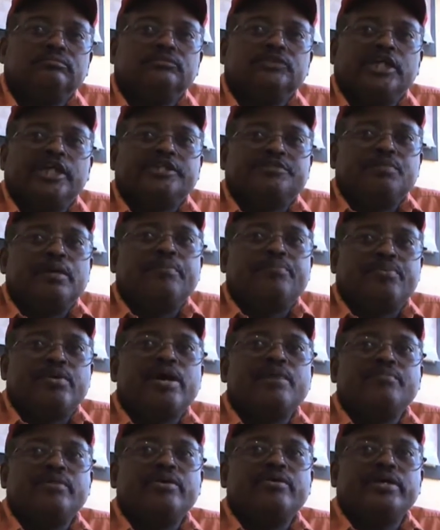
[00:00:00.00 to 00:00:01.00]
That's my
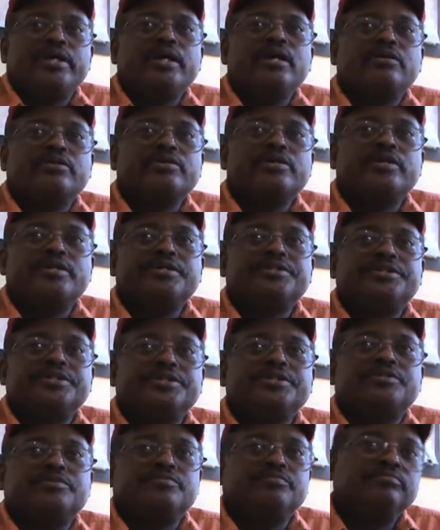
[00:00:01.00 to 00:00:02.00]
primary healthcare
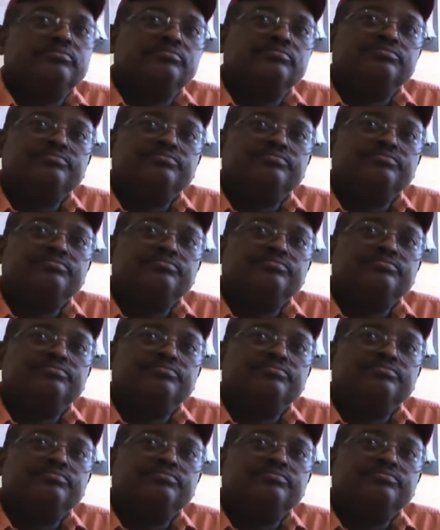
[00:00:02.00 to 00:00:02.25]
system.